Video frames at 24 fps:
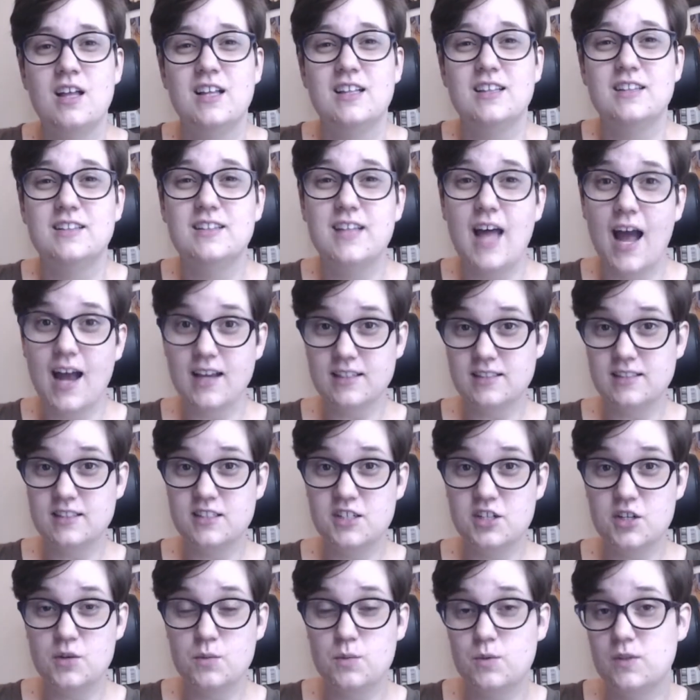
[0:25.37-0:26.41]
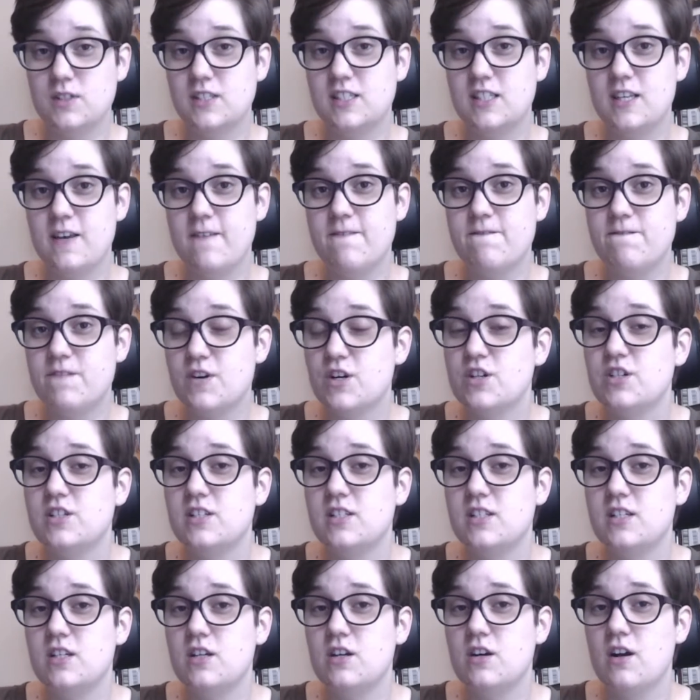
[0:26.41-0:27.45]
Last year was the first
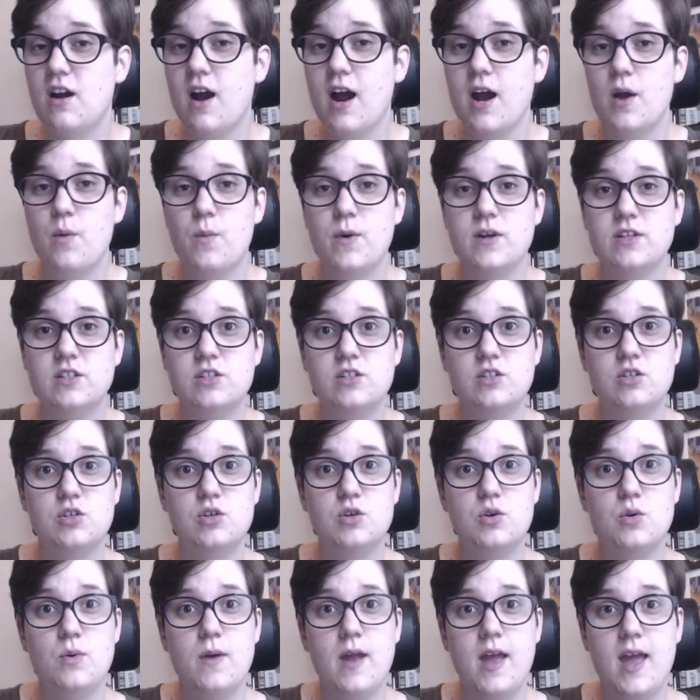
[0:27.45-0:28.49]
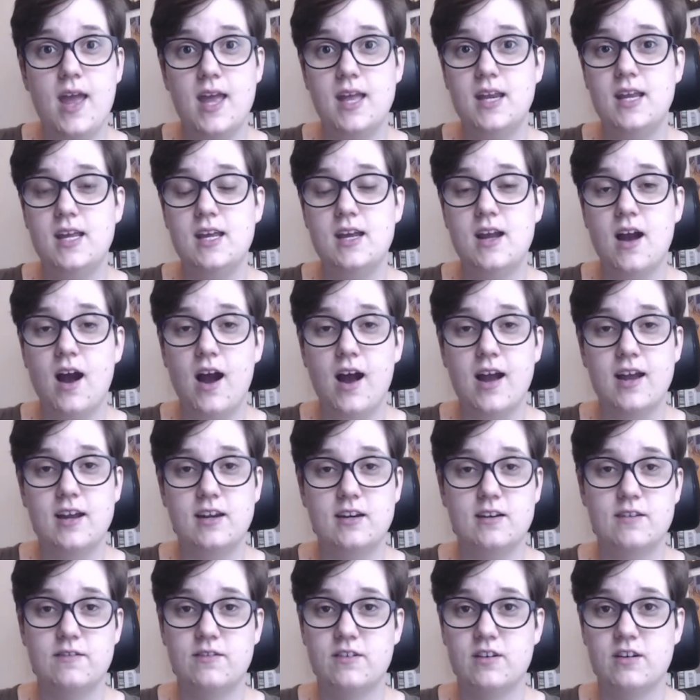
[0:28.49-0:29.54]
year I went to any kind
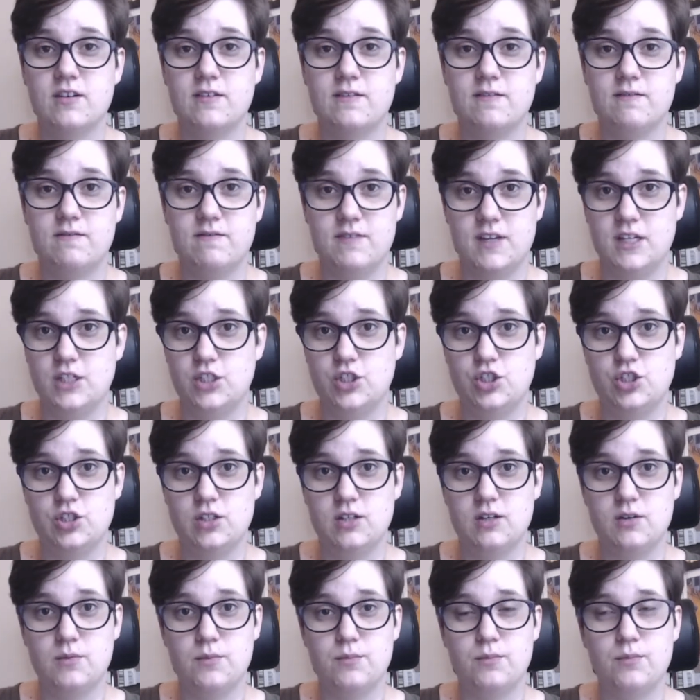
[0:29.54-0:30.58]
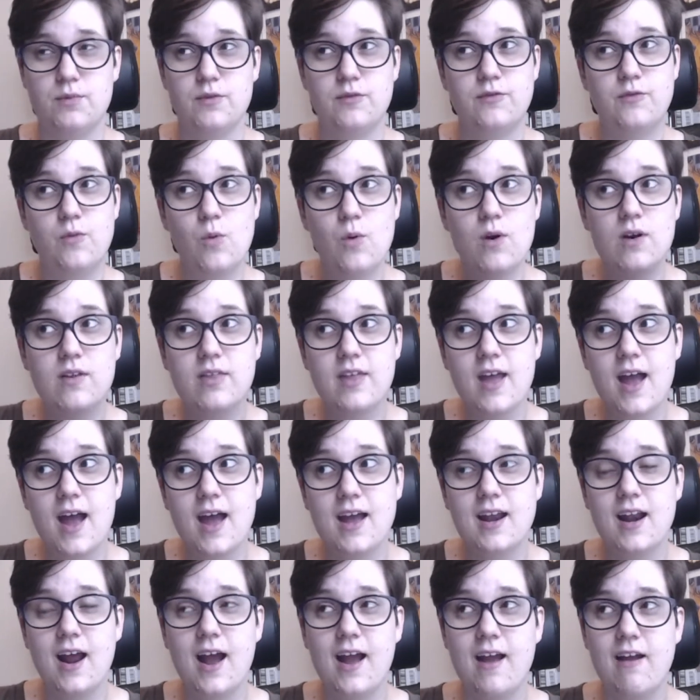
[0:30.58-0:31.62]
of convention. Before
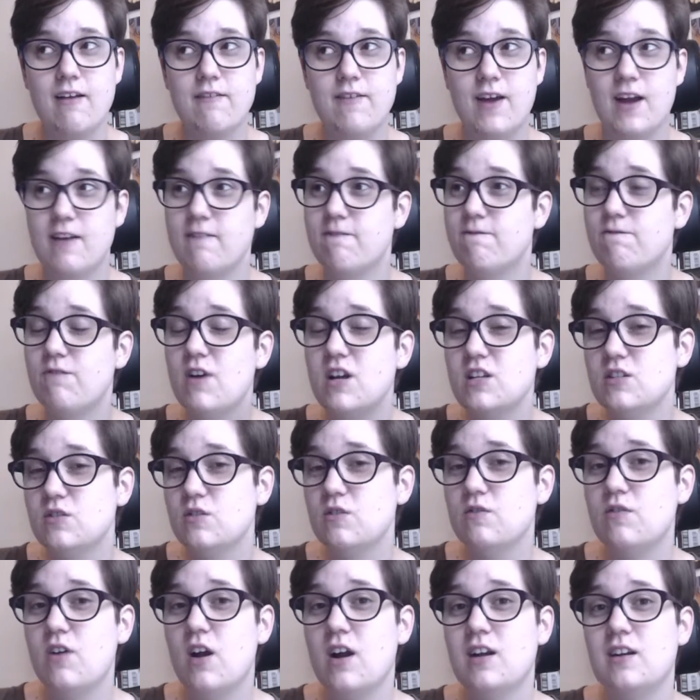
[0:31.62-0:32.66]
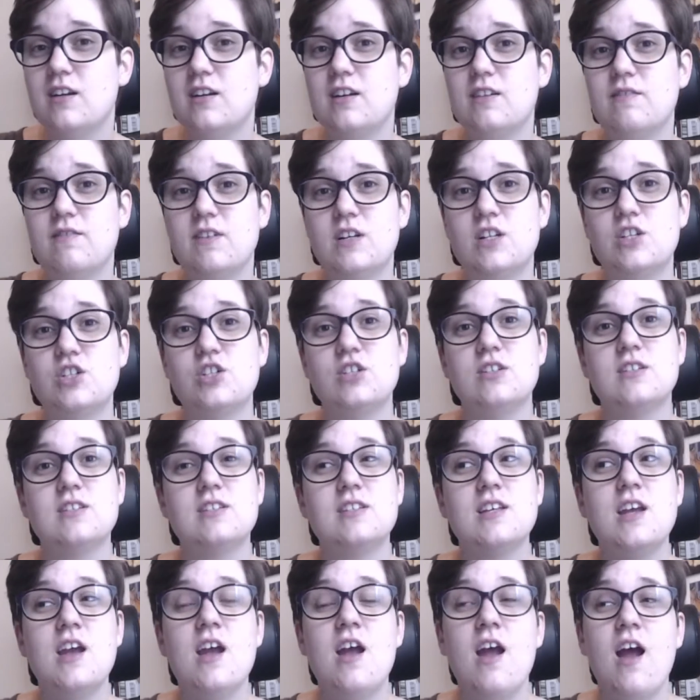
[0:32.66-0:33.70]
that, I have had friends who've gone to conventions.
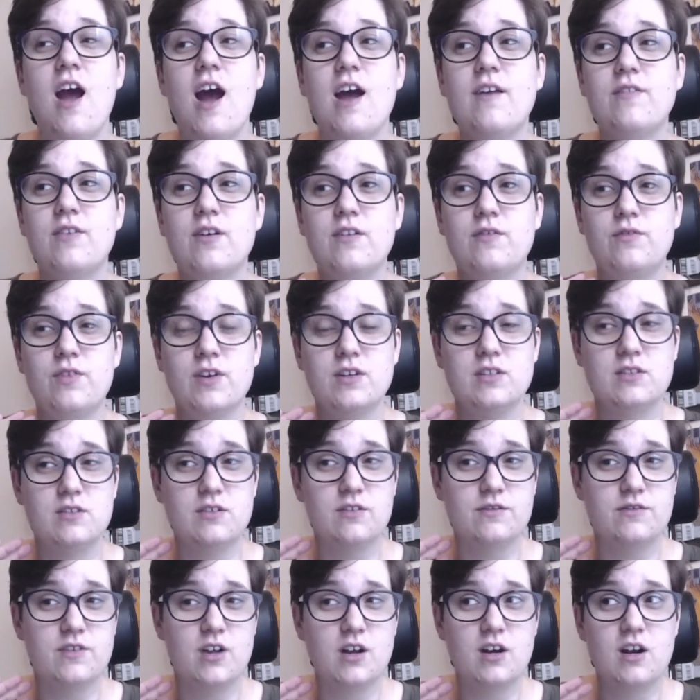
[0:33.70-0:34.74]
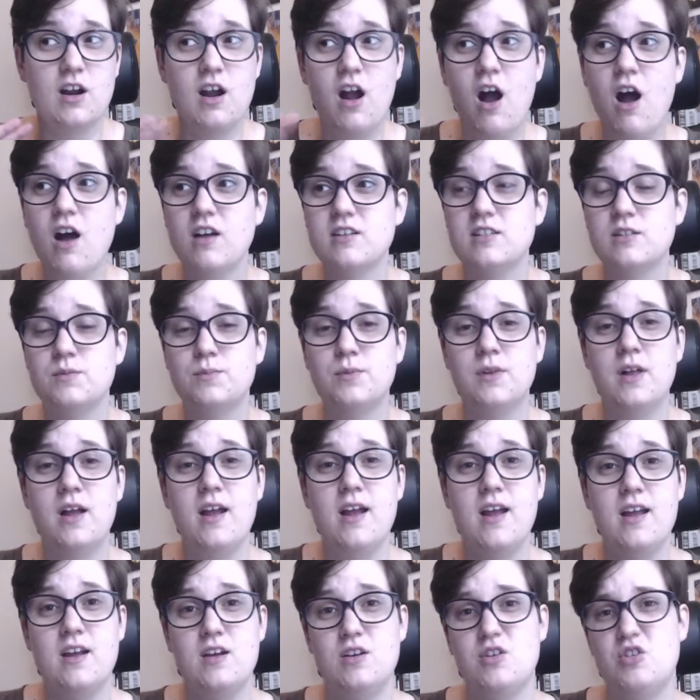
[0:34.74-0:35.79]
I've had friends who've done
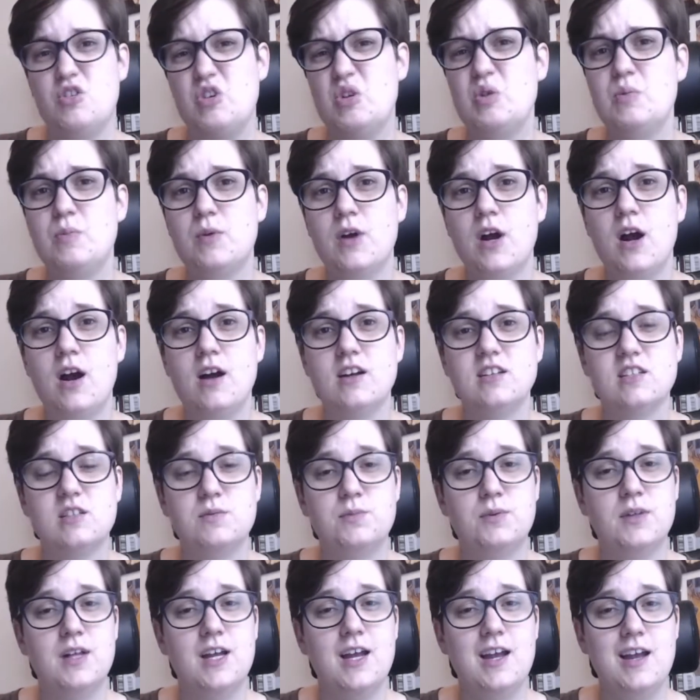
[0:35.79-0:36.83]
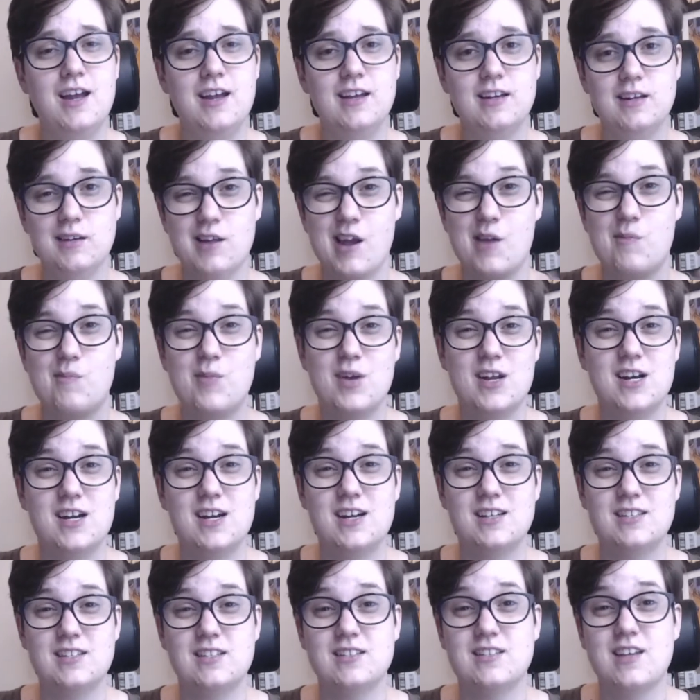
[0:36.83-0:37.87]
cosplay and group cosplay and been in
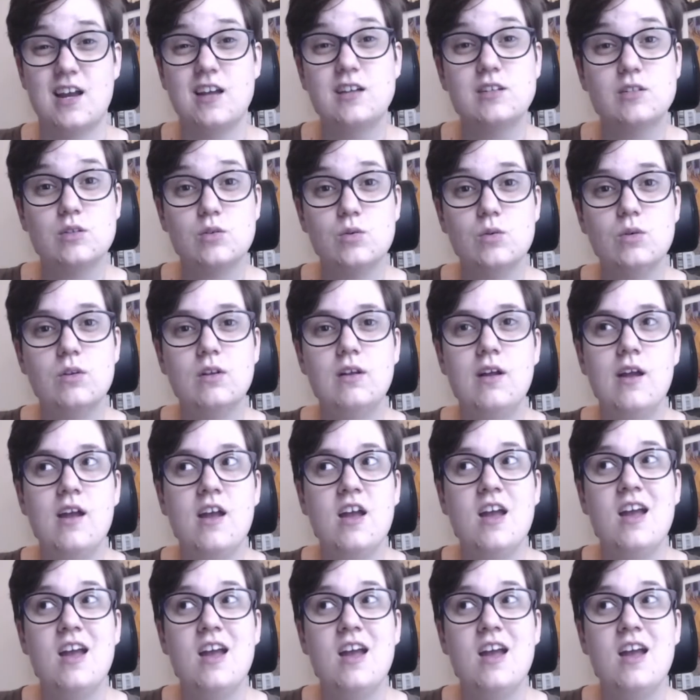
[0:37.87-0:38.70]
it since high school.